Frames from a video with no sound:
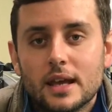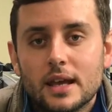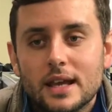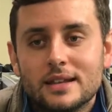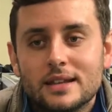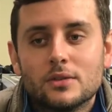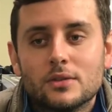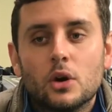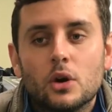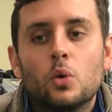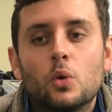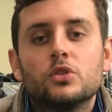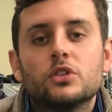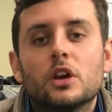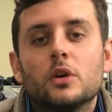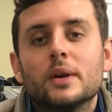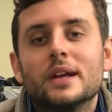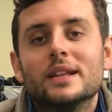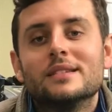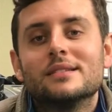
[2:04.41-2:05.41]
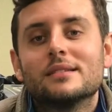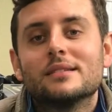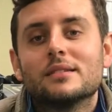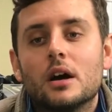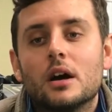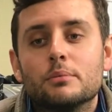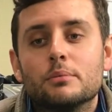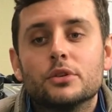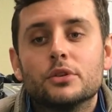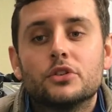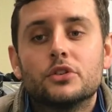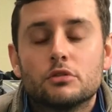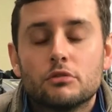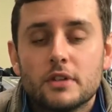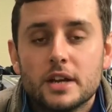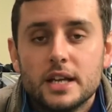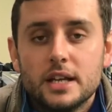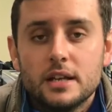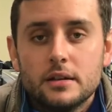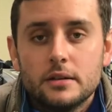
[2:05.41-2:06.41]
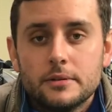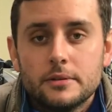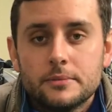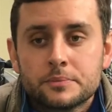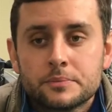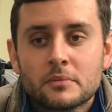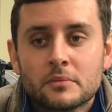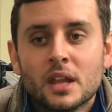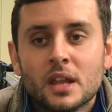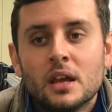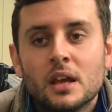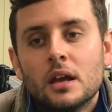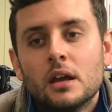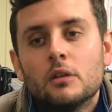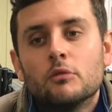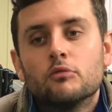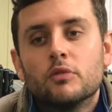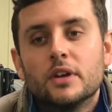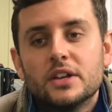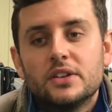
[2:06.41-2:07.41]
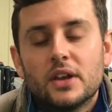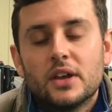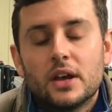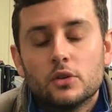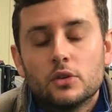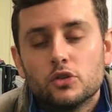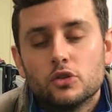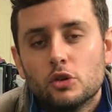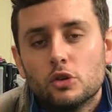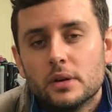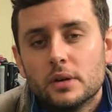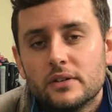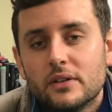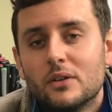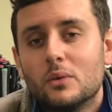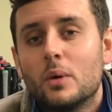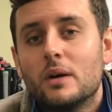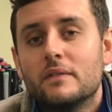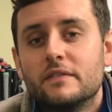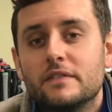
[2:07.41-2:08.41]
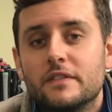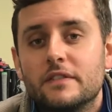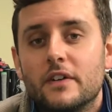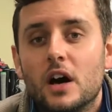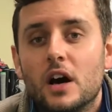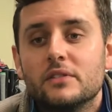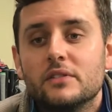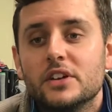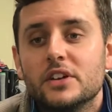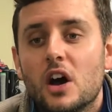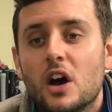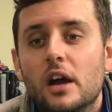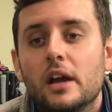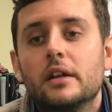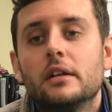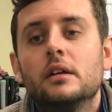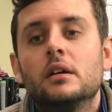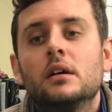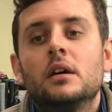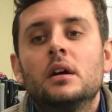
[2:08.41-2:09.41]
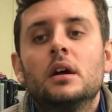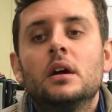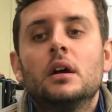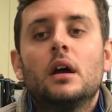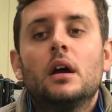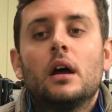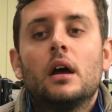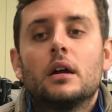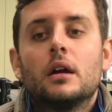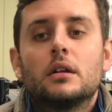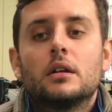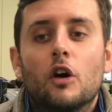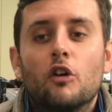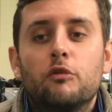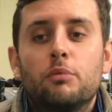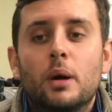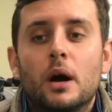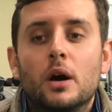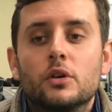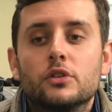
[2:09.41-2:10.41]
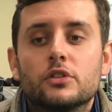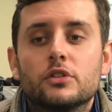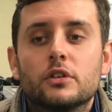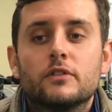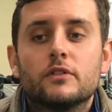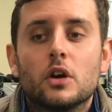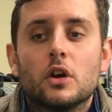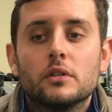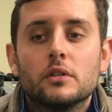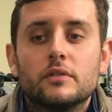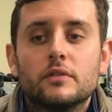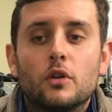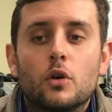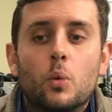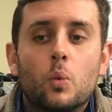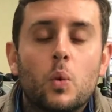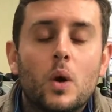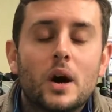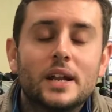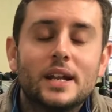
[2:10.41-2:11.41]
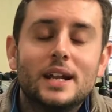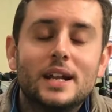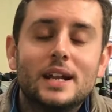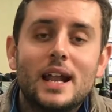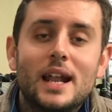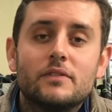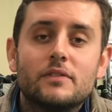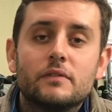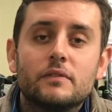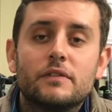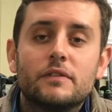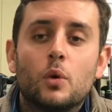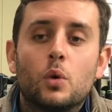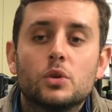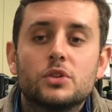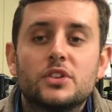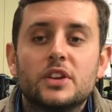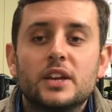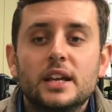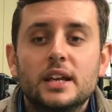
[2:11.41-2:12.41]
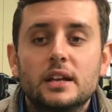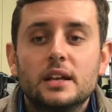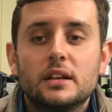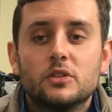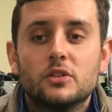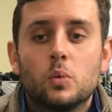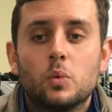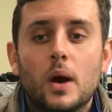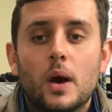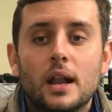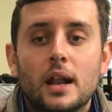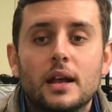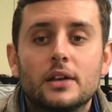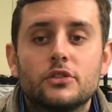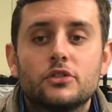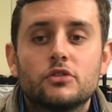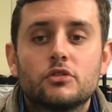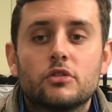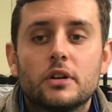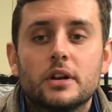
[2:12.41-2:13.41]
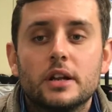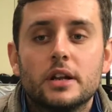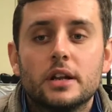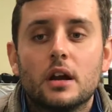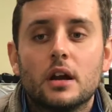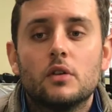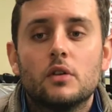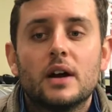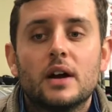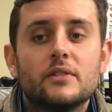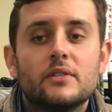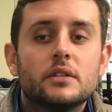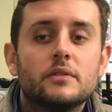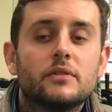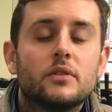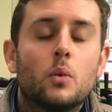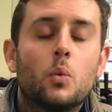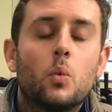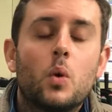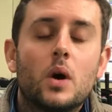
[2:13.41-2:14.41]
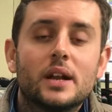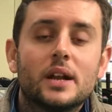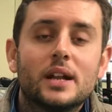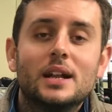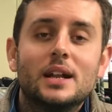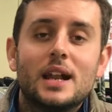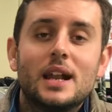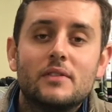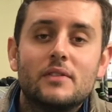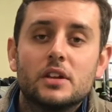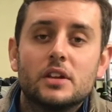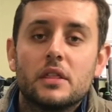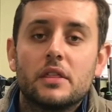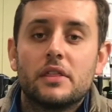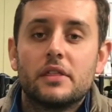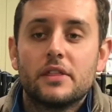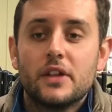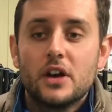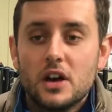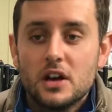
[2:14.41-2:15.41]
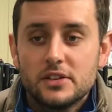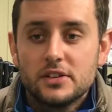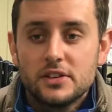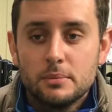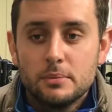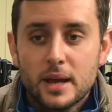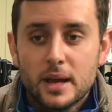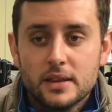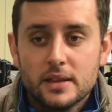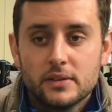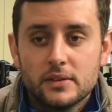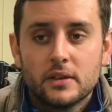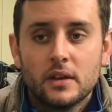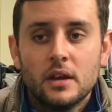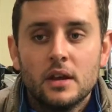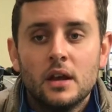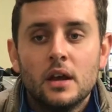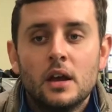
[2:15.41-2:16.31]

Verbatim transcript: It's also in cypress green. Retails normally for 159. Golf Poser have got them for 111.14 as well as Trendy Golf having them for 111 and 30 pence.